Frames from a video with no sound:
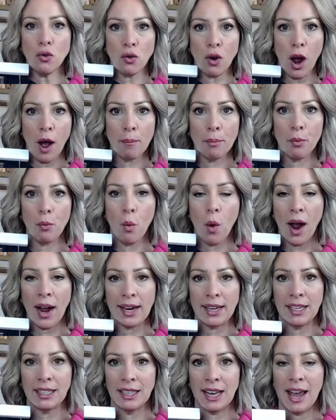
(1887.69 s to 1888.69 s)
crop
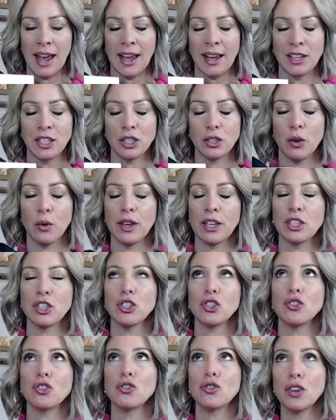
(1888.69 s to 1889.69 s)
wide leg. So
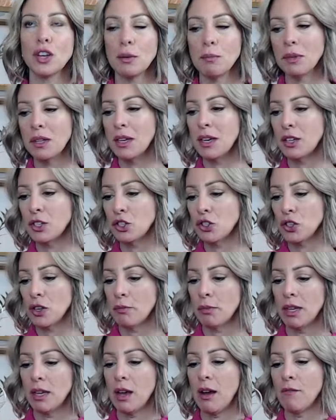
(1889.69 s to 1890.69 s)
extremely,
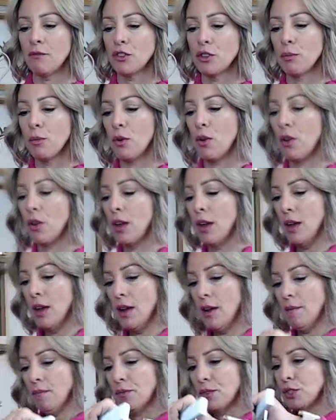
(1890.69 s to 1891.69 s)
extremely comfortable
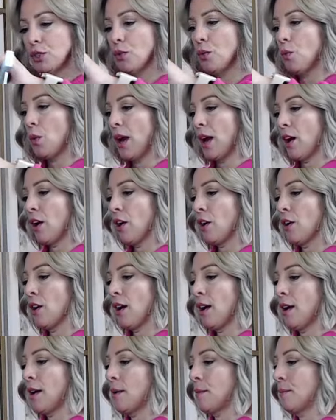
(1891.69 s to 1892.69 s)
to wear